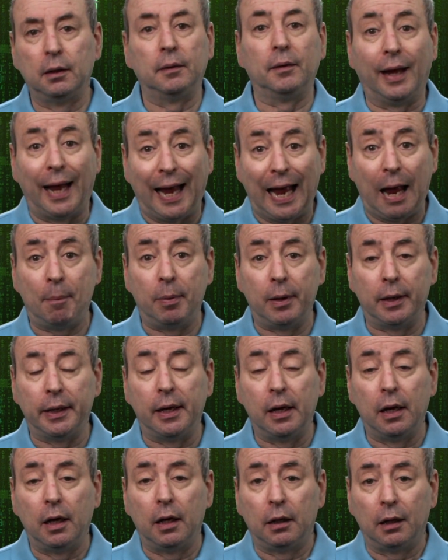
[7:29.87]
Happily,
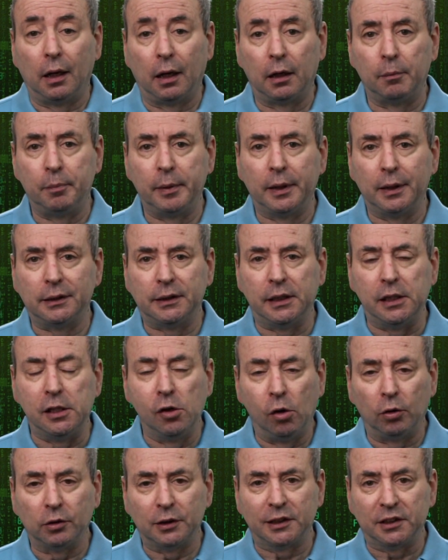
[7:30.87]
our ability
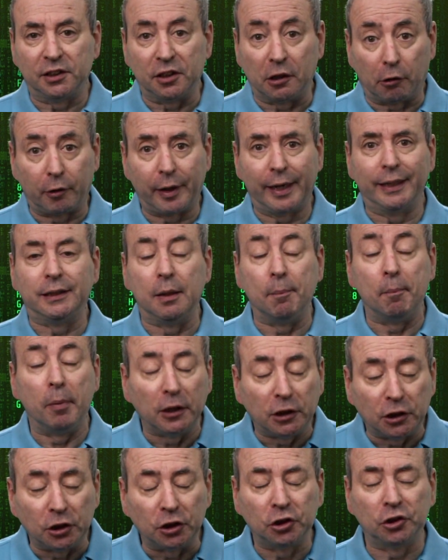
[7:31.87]
not just to create it,
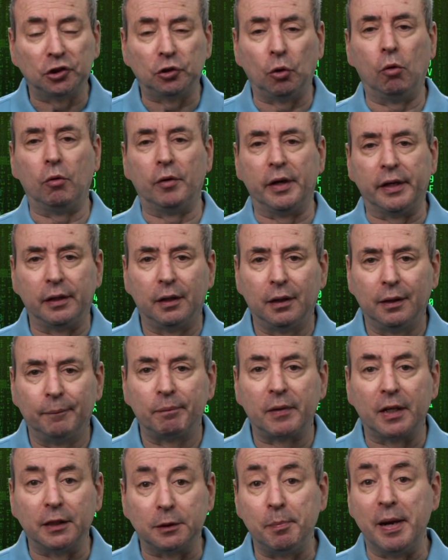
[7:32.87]
but to store it
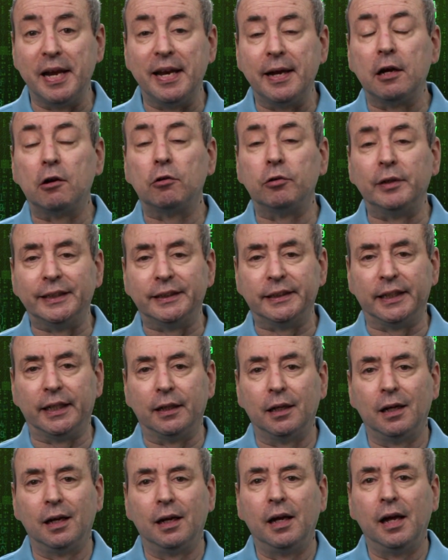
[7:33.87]
has been increasing
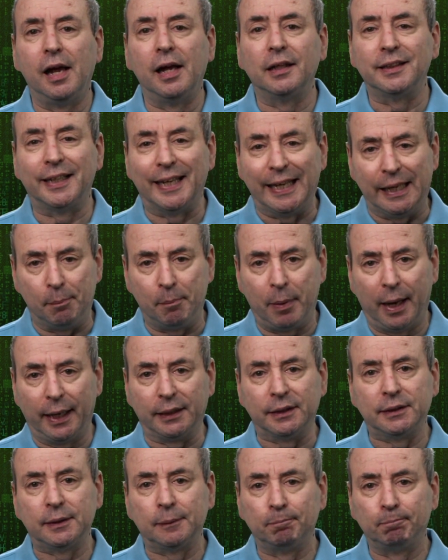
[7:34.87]
to keep
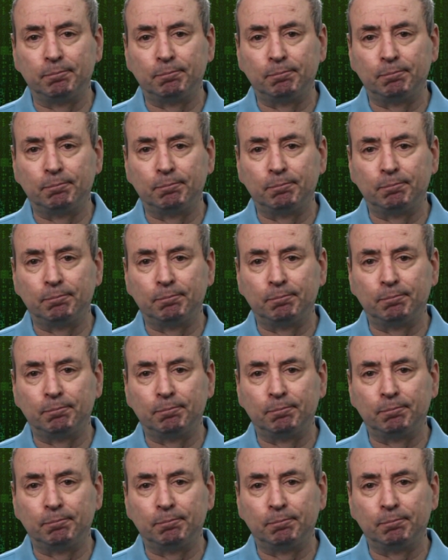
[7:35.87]
pace.